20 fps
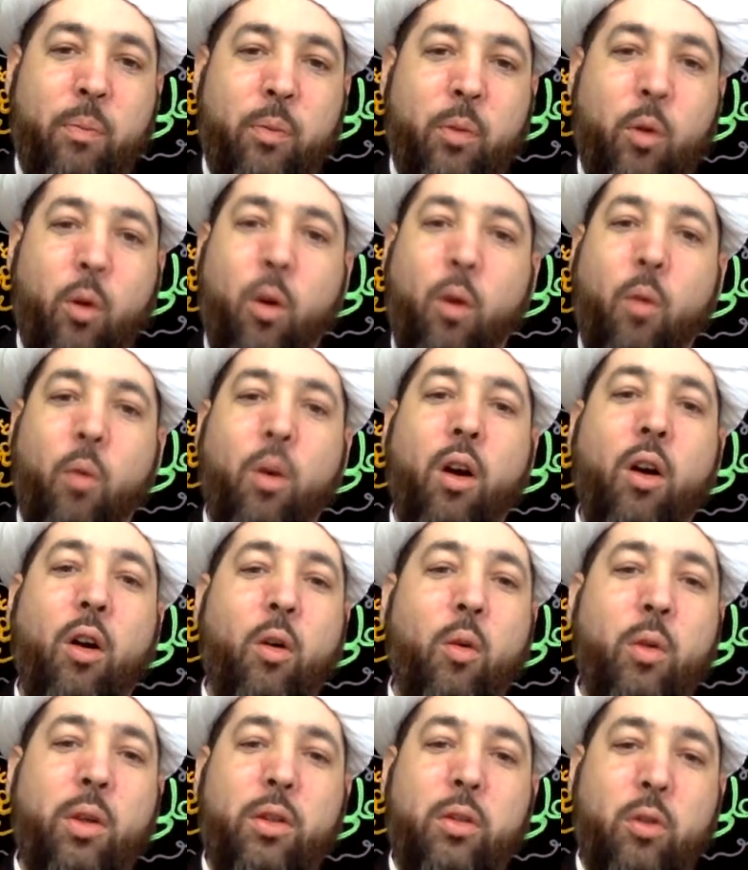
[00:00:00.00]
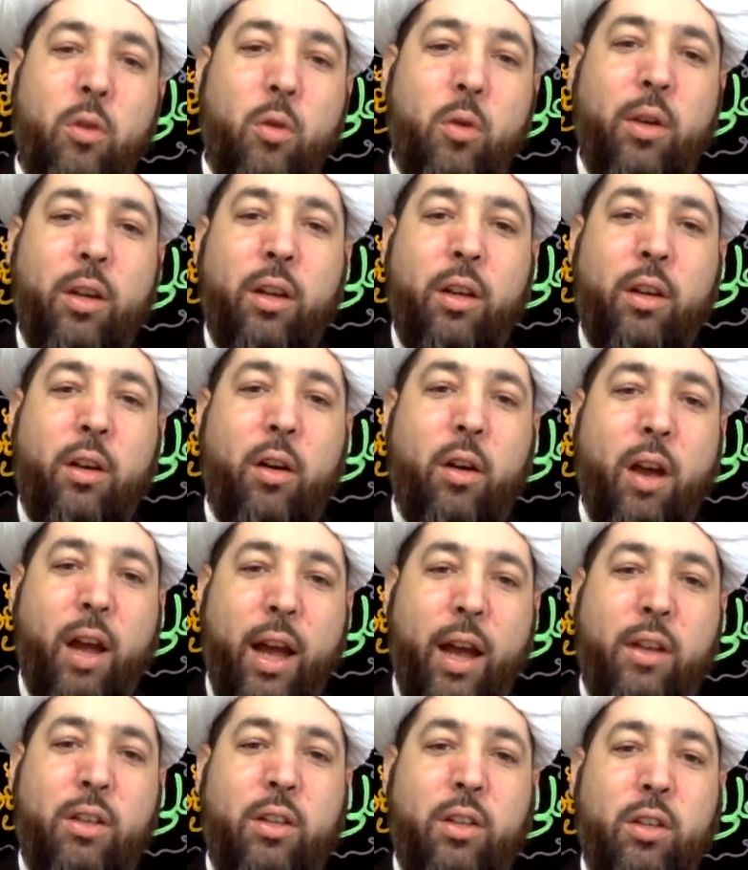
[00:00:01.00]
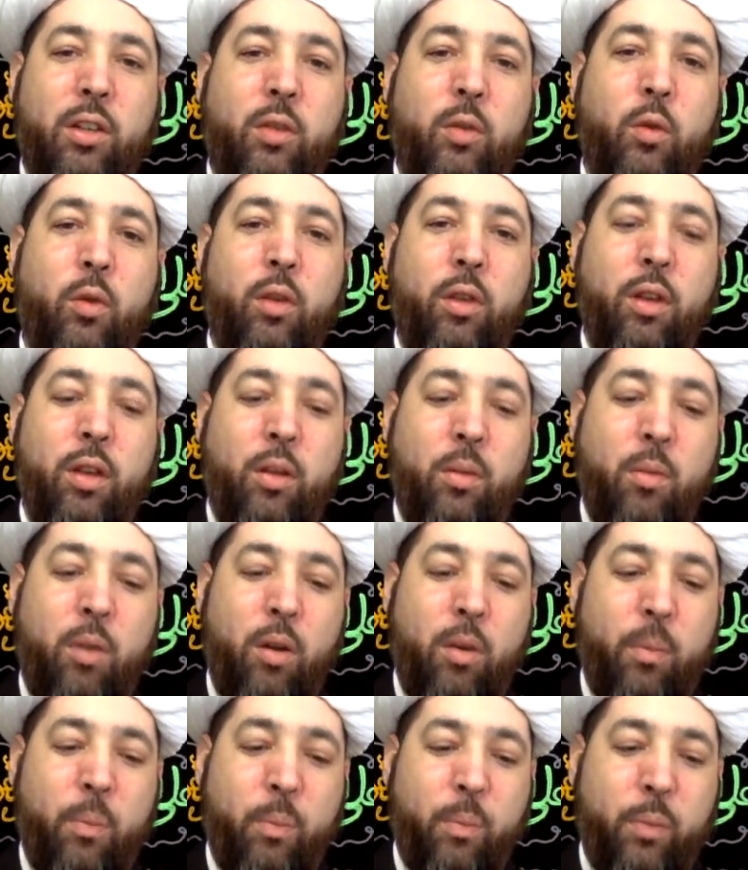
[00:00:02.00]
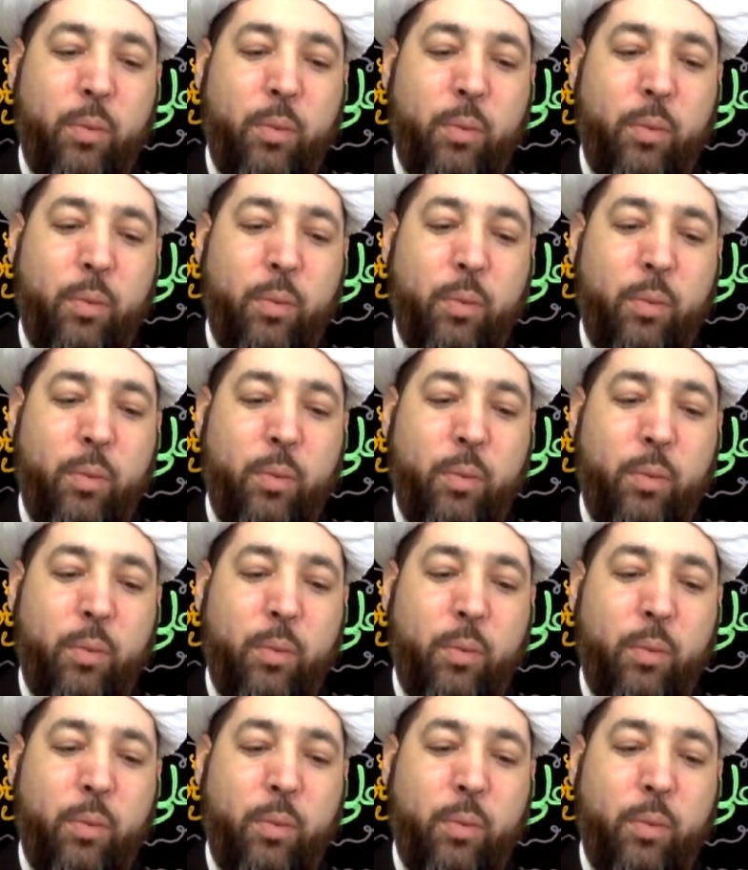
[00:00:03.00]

Or what are we doing in our actions for the Imam?